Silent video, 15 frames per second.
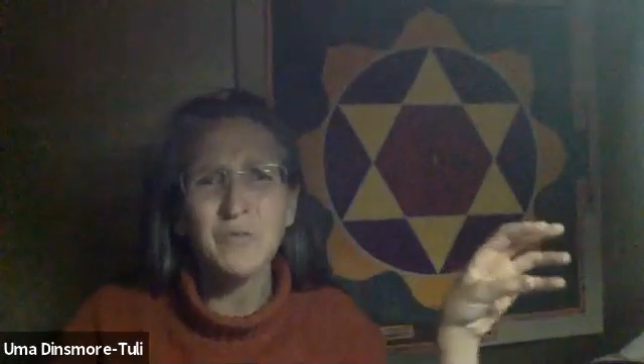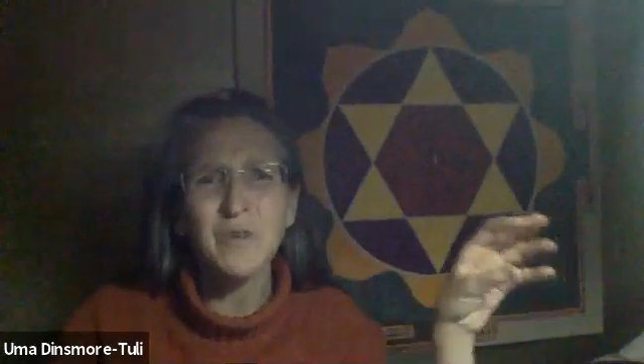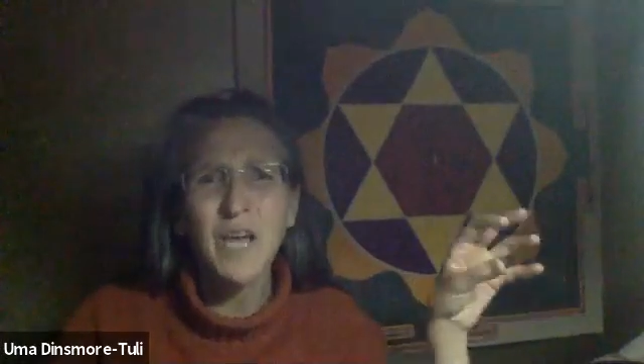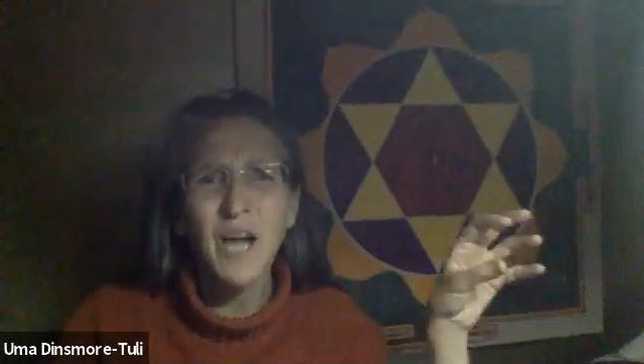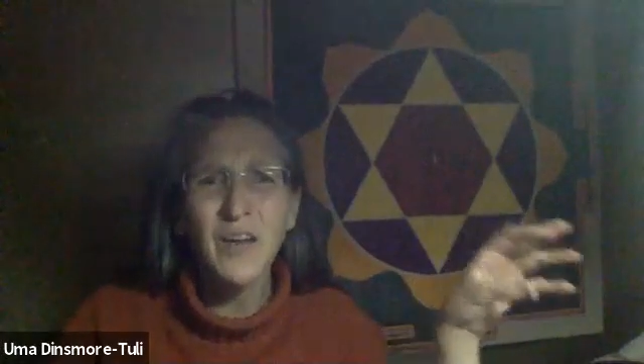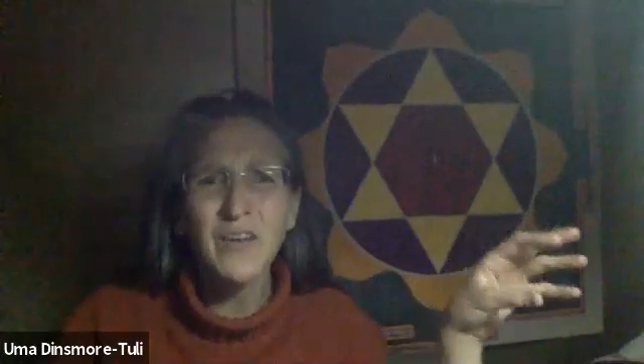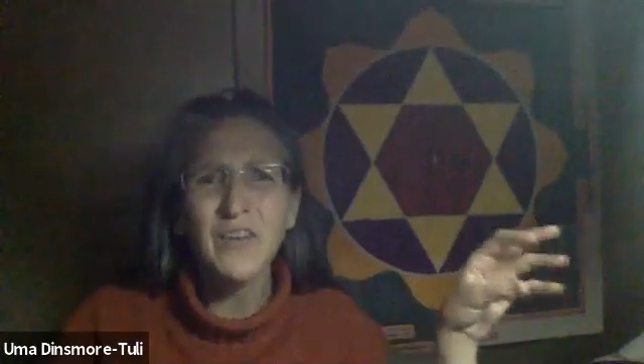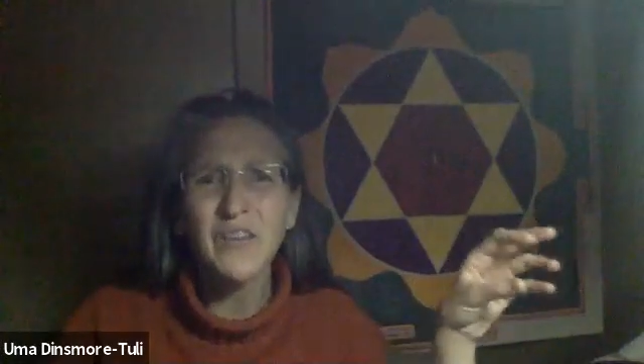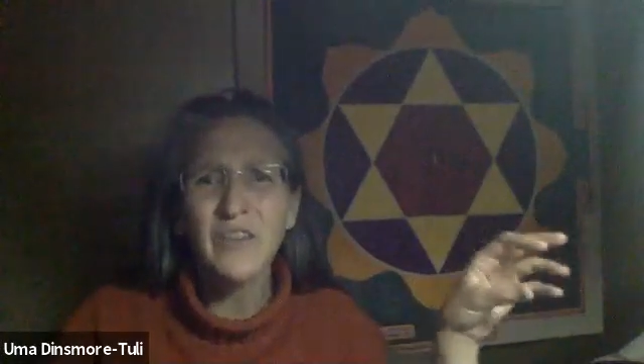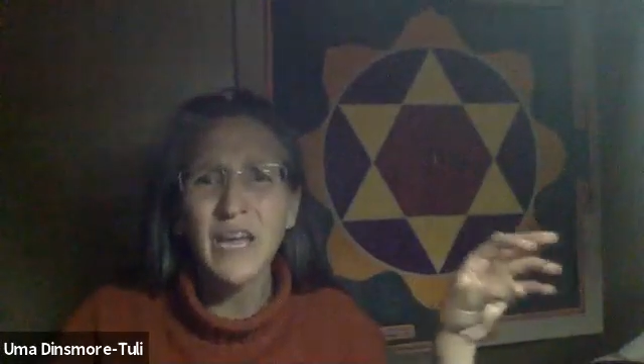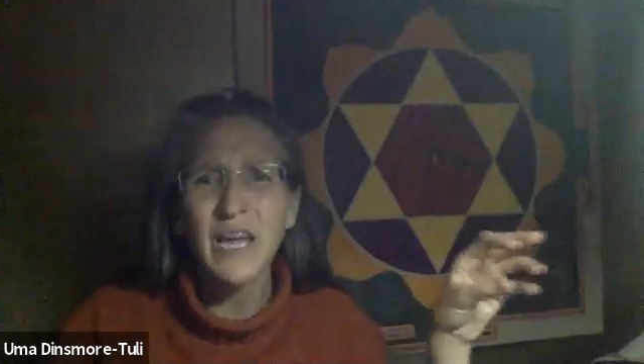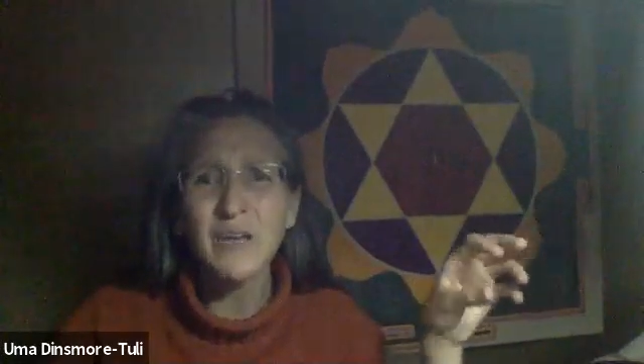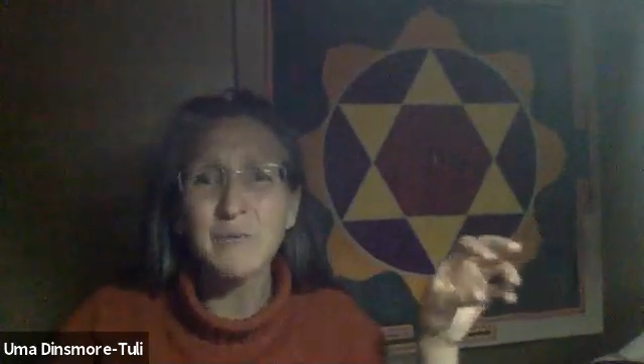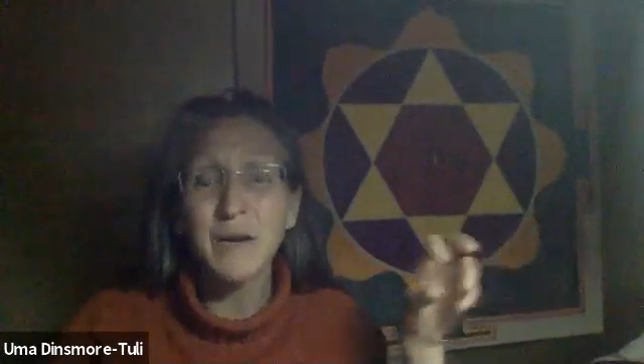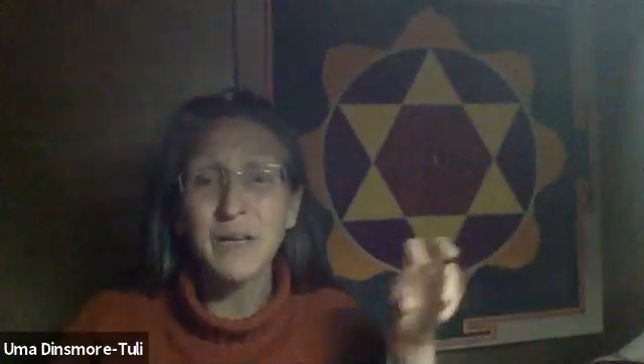because if we
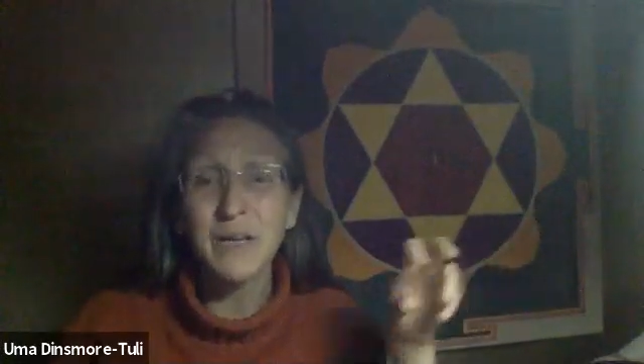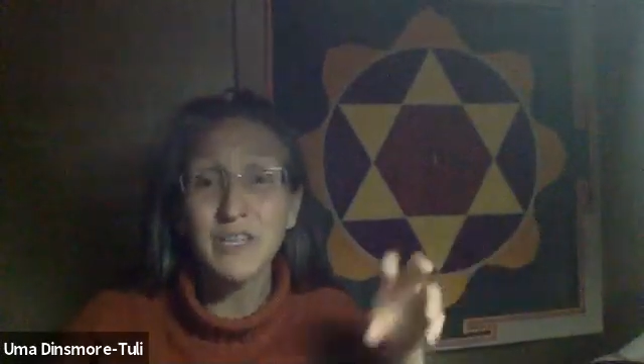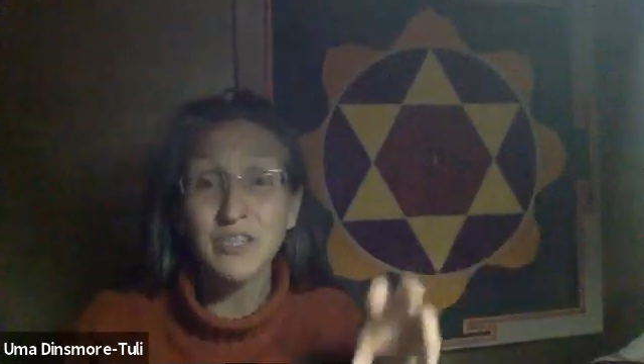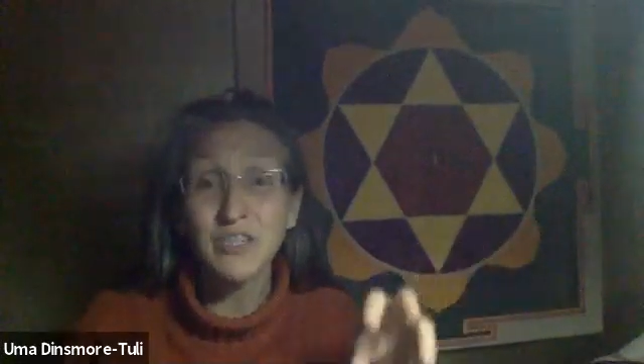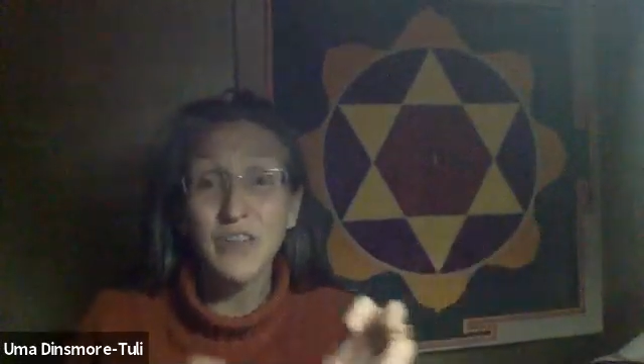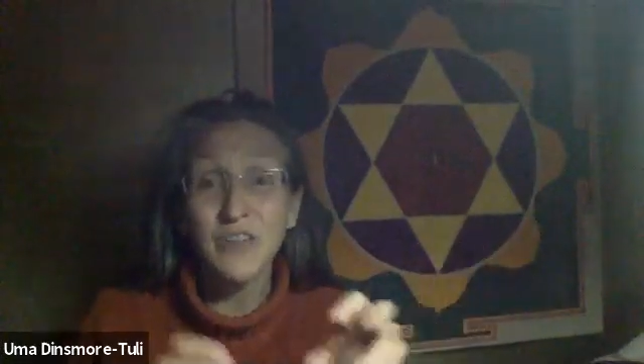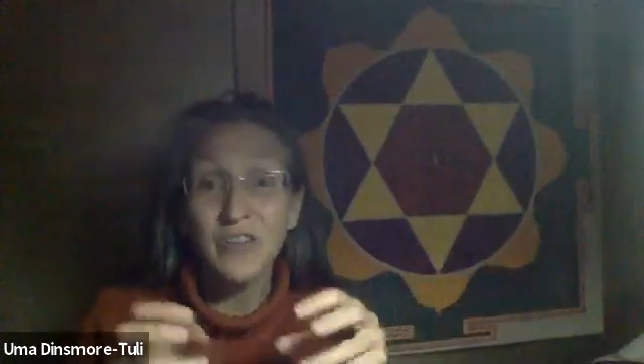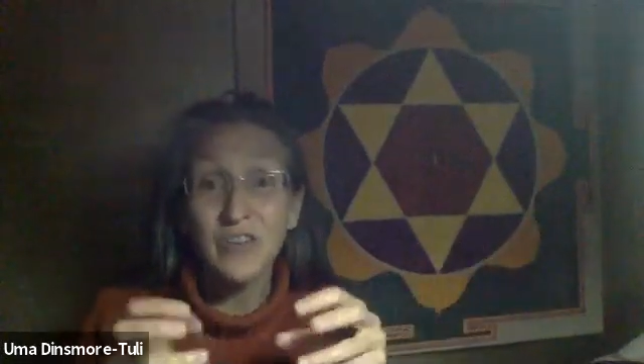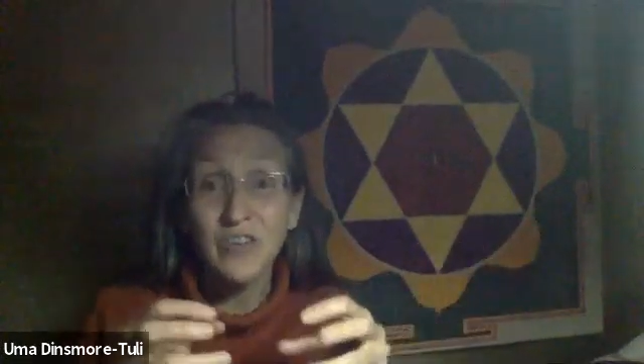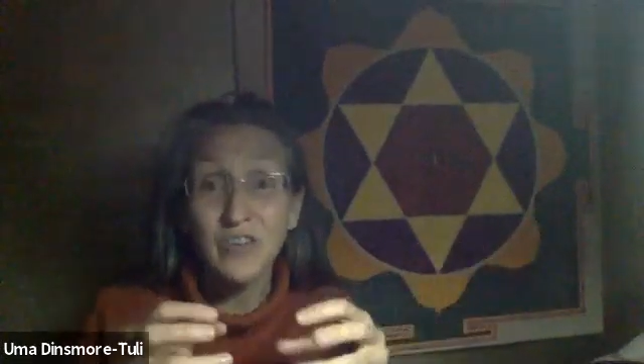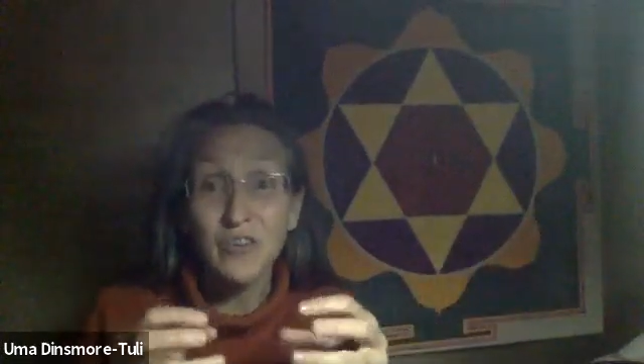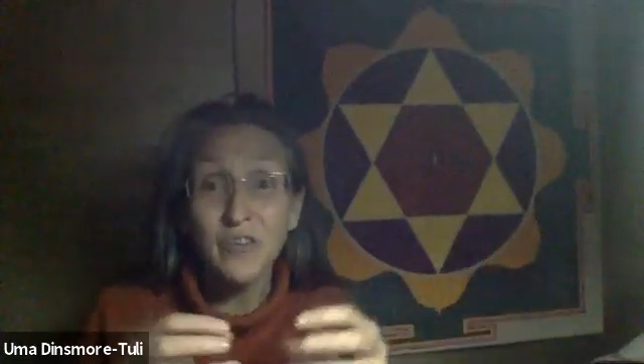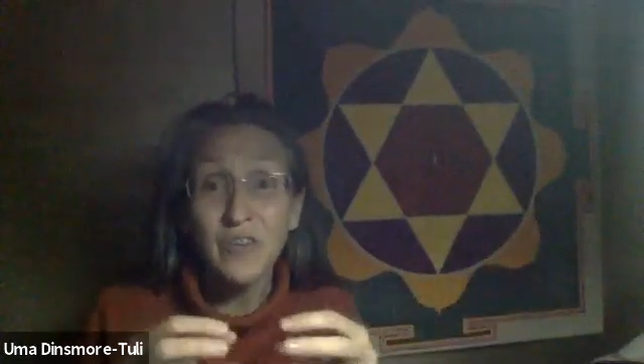understand about injustice,